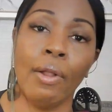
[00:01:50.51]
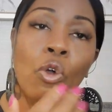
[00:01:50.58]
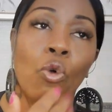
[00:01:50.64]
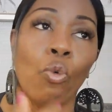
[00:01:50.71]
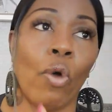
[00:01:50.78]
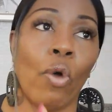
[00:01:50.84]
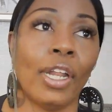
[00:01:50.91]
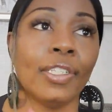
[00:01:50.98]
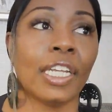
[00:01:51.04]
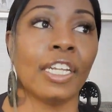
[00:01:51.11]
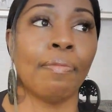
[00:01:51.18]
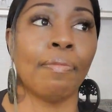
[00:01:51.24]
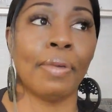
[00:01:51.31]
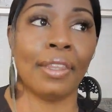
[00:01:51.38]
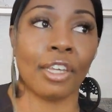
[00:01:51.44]
What is going to
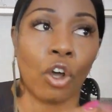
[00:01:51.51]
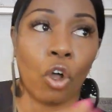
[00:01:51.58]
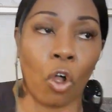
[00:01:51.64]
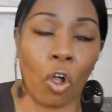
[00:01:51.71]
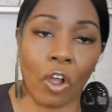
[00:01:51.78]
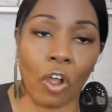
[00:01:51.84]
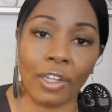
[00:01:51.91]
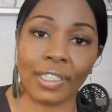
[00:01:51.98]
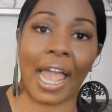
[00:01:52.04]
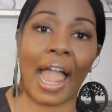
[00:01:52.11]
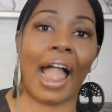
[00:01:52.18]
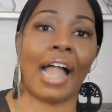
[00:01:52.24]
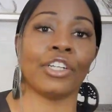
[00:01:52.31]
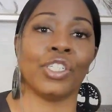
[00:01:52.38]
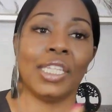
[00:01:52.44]
be the call to
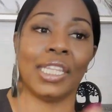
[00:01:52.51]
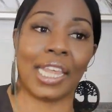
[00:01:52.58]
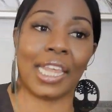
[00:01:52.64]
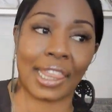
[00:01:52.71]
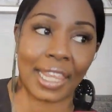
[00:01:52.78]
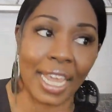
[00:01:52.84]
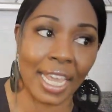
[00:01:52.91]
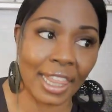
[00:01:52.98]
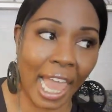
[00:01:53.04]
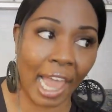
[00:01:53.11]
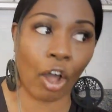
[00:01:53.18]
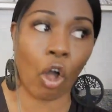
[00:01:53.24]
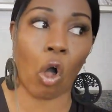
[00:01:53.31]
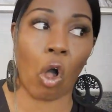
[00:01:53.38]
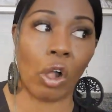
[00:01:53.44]
action, the thing that
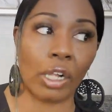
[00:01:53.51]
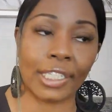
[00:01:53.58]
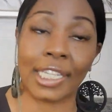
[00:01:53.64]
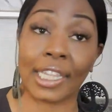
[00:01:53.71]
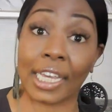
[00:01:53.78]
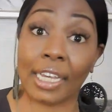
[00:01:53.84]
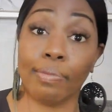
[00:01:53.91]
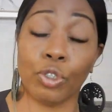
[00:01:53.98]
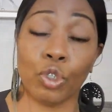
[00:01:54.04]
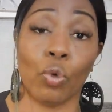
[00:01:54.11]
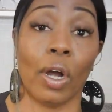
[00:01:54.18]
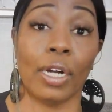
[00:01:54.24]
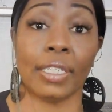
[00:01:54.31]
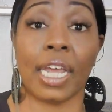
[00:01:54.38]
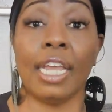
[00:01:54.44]
calls them to
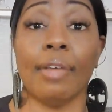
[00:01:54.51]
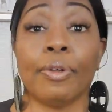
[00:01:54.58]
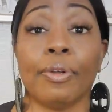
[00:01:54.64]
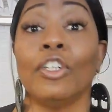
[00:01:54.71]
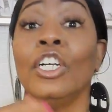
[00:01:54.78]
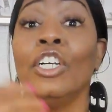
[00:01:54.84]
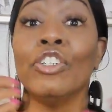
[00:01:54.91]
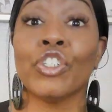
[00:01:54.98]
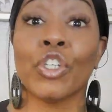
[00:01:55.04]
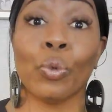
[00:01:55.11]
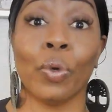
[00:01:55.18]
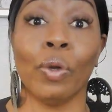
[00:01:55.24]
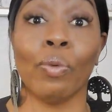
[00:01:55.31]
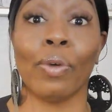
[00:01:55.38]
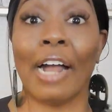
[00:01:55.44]
our table? Should
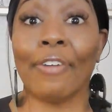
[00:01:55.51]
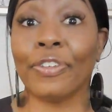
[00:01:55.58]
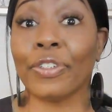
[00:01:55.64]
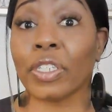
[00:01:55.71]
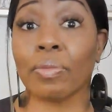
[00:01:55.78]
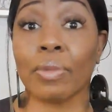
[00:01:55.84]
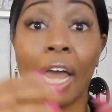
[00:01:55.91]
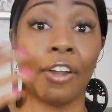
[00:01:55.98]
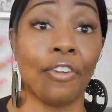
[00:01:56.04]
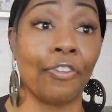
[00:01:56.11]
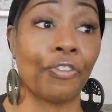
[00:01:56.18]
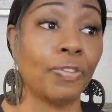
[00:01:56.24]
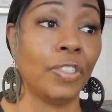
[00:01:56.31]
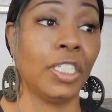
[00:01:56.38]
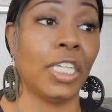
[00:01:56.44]
we raffle some kind of
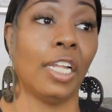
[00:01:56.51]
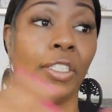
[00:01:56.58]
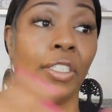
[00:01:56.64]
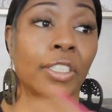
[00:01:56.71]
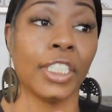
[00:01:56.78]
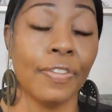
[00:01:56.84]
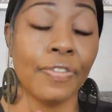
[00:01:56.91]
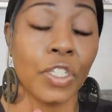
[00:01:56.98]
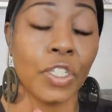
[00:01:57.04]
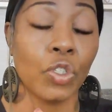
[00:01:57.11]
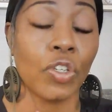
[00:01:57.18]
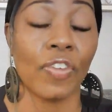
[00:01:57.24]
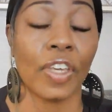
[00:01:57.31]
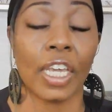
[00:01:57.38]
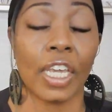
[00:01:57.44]
$50 gift
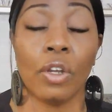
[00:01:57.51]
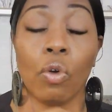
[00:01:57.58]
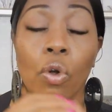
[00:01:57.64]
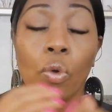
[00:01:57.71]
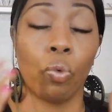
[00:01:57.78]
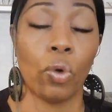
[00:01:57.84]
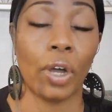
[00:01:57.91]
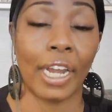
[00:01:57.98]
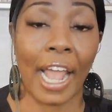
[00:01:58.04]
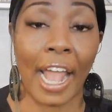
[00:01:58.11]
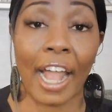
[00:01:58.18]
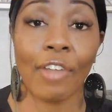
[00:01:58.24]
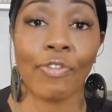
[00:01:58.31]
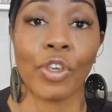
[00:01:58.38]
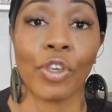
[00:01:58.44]
certificate or what
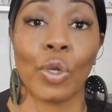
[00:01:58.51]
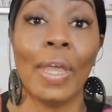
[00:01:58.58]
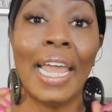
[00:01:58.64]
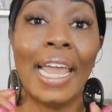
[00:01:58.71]
have you?